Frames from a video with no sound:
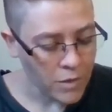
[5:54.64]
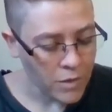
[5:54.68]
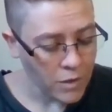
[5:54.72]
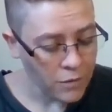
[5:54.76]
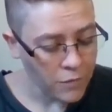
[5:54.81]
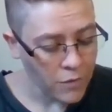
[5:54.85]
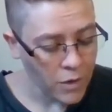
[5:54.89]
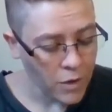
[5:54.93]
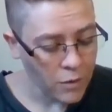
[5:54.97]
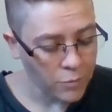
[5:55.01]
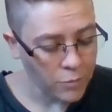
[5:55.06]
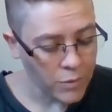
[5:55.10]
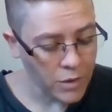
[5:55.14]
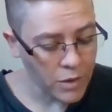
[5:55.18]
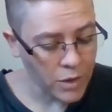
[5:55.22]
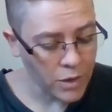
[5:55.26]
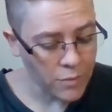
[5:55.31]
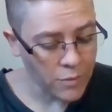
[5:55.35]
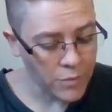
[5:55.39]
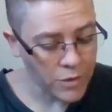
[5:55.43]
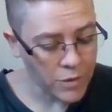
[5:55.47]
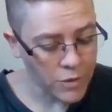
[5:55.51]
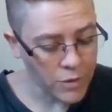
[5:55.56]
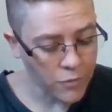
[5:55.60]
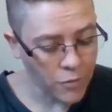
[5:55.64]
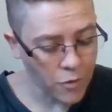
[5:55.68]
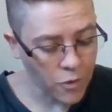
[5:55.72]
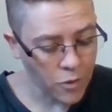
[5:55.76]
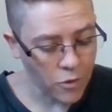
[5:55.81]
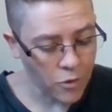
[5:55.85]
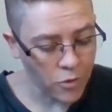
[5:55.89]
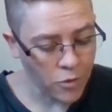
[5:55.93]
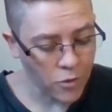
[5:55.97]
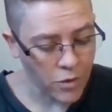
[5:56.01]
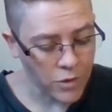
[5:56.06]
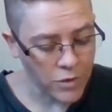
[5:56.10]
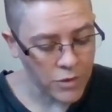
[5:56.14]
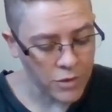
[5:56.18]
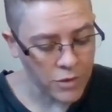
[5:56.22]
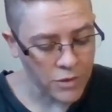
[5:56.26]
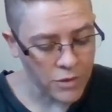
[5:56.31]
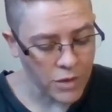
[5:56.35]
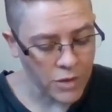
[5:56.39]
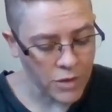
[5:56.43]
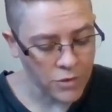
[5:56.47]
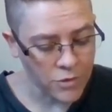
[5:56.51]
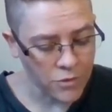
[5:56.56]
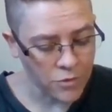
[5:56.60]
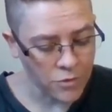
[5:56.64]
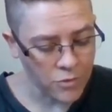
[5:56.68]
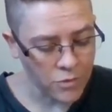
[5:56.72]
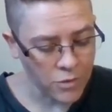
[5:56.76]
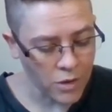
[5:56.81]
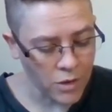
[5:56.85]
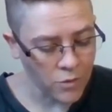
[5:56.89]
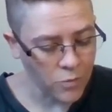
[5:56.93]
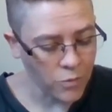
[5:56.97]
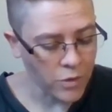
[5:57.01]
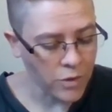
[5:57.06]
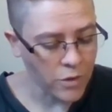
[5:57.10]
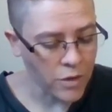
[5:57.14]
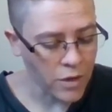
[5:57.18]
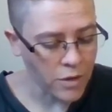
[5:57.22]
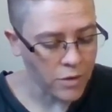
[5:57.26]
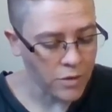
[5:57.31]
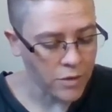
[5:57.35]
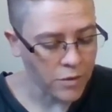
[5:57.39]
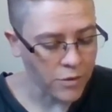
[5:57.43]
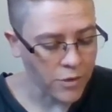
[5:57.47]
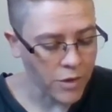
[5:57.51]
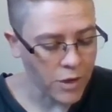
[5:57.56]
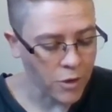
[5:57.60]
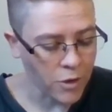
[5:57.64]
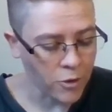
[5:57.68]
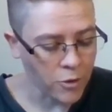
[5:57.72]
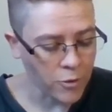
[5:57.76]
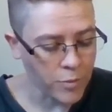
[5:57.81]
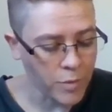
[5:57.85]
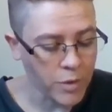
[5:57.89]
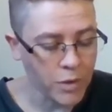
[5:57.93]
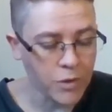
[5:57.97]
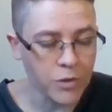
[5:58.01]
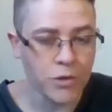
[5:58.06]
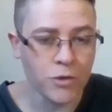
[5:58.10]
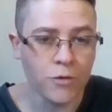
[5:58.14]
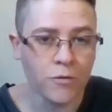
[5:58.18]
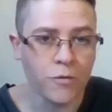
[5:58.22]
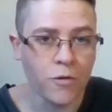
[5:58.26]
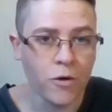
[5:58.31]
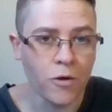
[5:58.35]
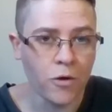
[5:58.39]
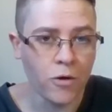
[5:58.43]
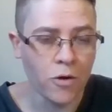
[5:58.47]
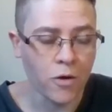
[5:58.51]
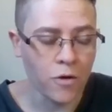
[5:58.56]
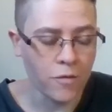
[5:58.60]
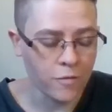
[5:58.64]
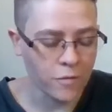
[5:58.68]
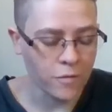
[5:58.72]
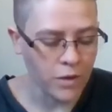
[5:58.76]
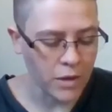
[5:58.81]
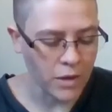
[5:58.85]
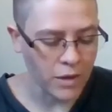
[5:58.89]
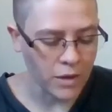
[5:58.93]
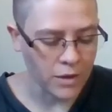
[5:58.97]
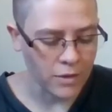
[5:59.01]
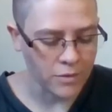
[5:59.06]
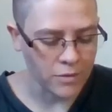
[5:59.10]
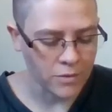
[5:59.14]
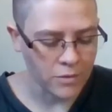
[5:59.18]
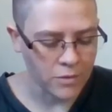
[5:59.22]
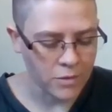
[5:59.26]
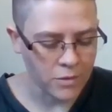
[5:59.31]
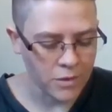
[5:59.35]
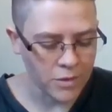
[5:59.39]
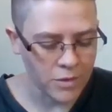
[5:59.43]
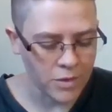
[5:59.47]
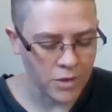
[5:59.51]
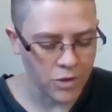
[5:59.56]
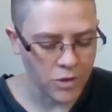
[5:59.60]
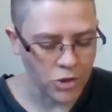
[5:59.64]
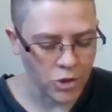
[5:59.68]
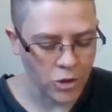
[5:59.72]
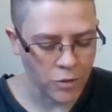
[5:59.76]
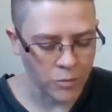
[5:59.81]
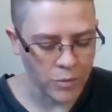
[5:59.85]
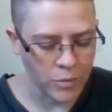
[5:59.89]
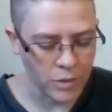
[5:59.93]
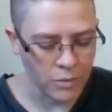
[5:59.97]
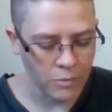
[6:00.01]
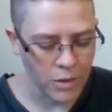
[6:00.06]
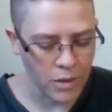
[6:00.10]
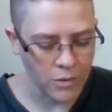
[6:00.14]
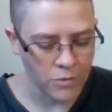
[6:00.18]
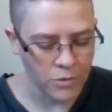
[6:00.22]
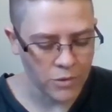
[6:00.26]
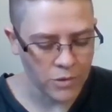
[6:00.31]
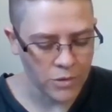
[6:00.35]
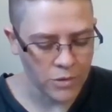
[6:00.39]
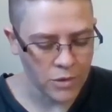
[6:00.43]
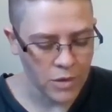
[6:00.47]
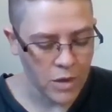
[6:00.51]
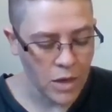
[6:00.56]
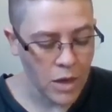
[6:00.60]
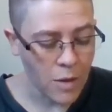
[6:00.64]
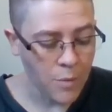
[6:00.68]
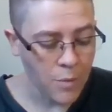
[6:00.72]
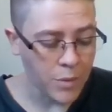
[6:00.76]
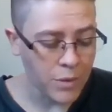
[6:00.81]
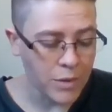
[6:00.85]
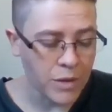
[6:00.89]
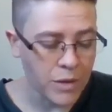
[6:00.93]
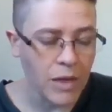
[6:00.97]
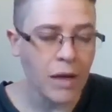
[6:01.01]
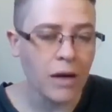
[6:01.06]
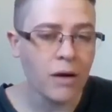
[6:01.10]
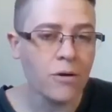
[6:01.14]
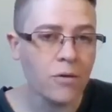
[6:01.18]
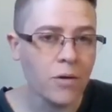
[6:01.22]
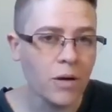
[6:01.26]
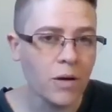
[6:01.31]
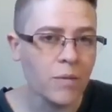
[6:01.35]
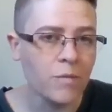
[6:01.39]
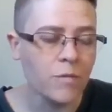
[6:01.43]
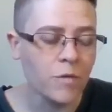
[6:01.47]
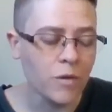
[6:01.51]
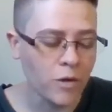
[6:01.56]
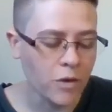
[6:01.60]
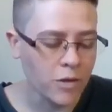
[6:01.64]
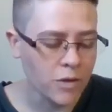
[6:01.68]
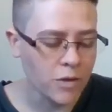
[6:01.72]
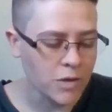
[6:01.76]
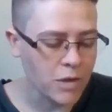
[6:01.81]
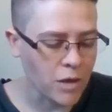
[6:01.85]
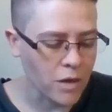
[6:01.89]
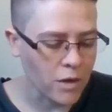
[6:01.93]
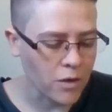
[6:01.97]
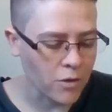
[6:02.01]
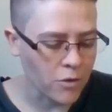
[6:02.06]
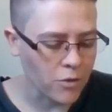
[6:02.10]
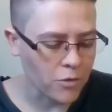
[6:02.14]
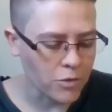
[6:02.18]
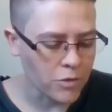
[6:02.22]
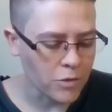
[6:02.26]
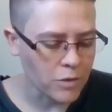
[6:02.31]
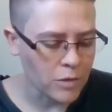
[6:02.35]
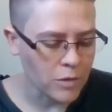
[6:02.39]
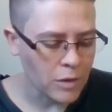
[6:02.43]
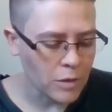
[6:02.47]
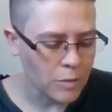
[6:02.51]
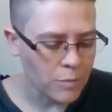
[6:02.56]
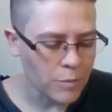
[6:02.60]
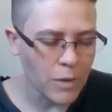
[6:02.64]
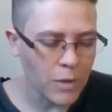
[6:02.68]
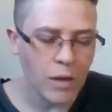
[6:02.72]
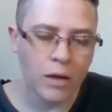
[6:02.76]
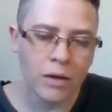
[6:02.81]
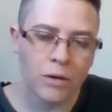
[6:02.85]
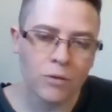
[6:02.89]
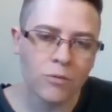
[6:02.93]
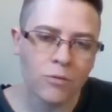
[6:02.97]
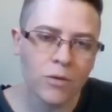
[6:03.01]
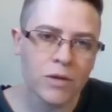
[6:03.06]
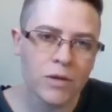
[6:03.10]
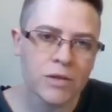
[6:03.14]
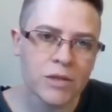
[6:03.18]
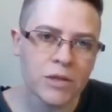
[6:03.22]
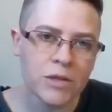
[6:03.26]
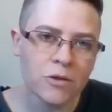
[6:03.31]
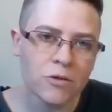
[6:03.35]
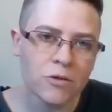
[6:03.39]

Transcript: "They've helped me come this far across the desert, and with luck they'll carry me to the far-off land," said Jumping Mouse. "But now I'm very tired. May I rest